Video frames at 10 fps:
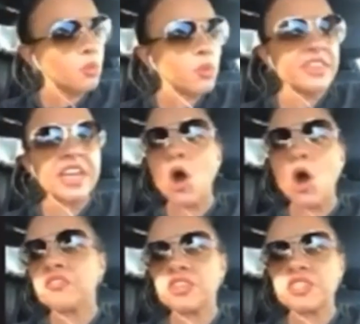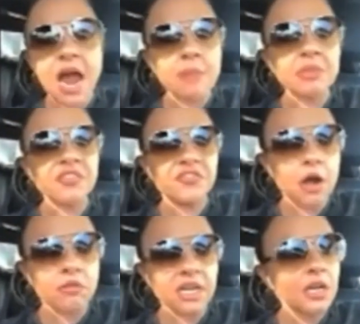when they offered Tommy
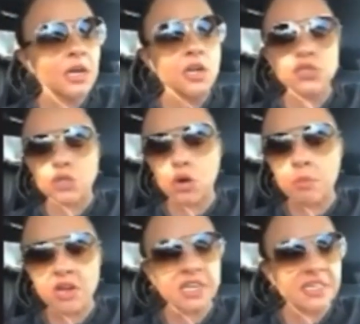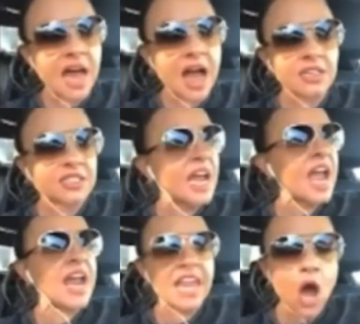Fury $2 million
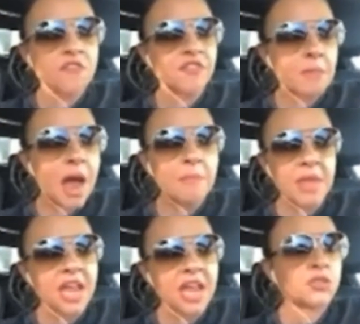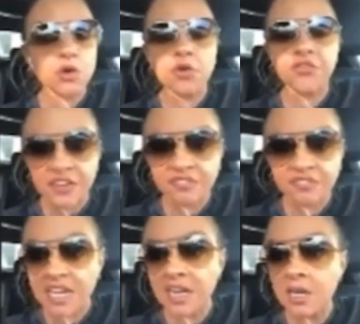and they offered my man
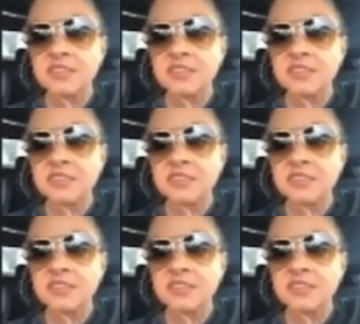$250.